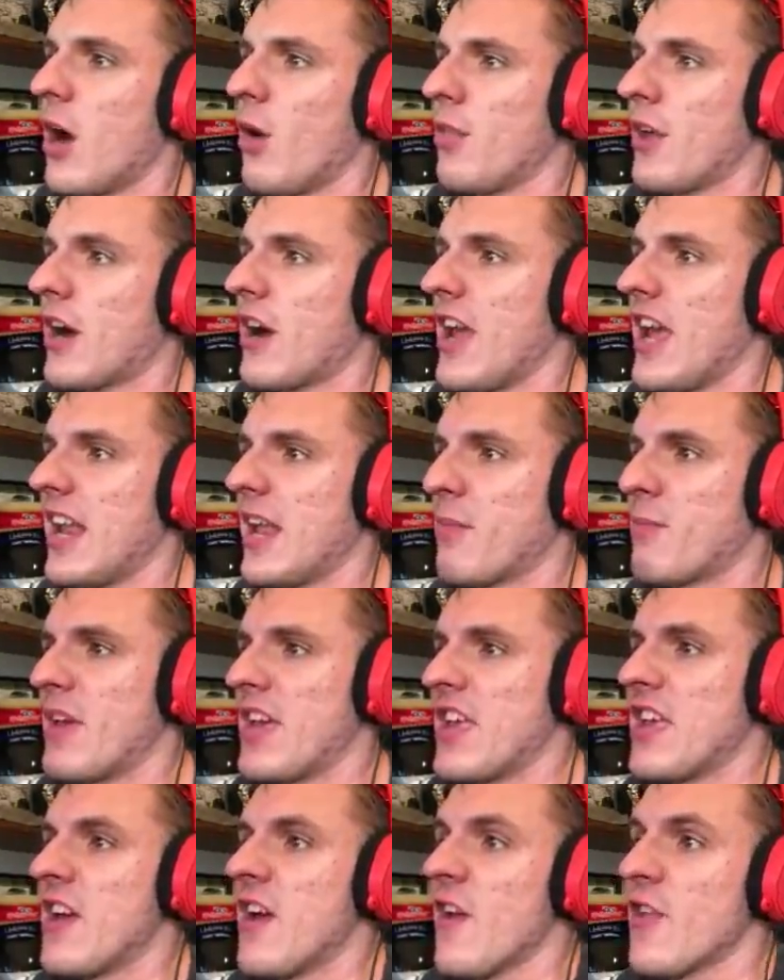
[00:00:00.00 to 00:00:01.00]
no, they're hitting
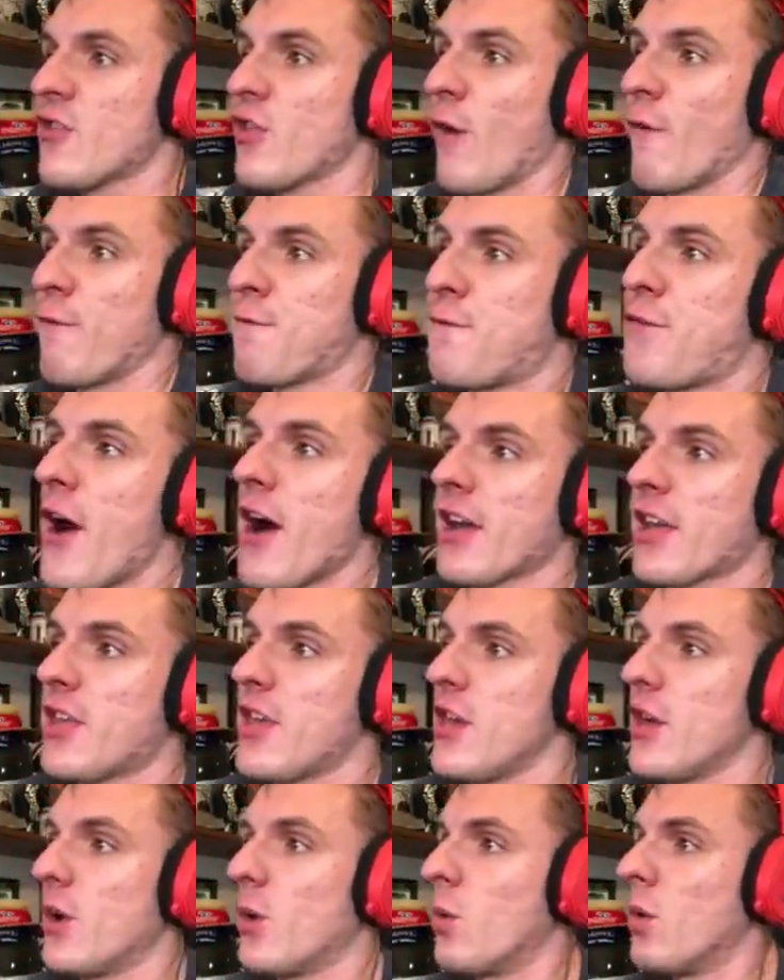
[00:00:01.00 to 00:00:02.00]
me, so fuck
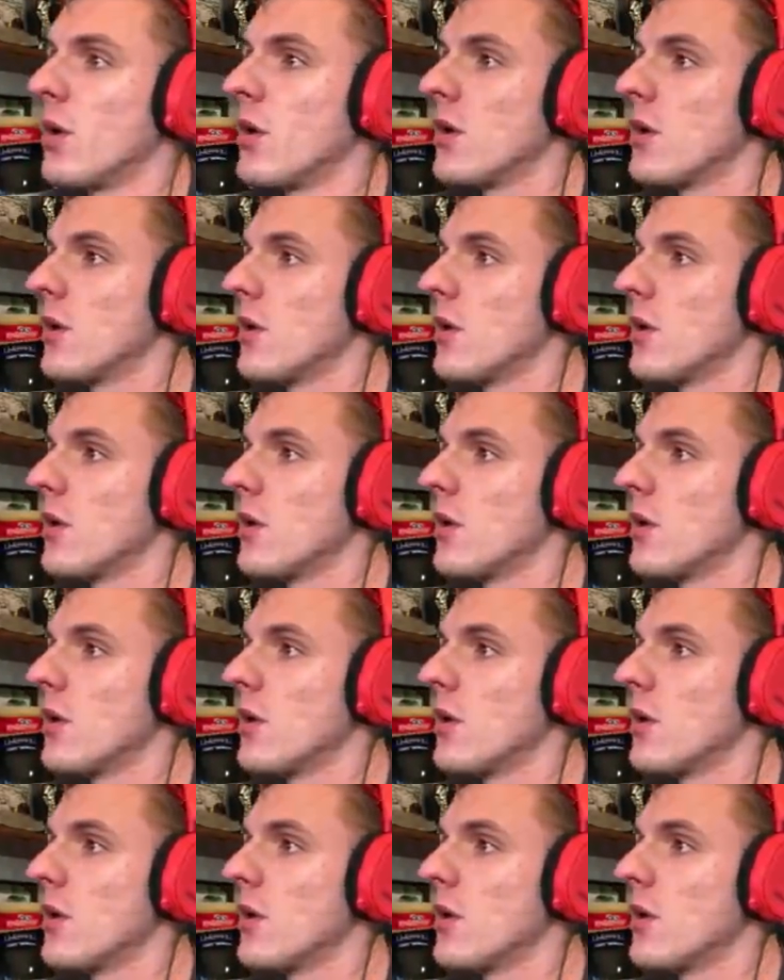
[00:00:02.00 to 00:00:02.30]
you.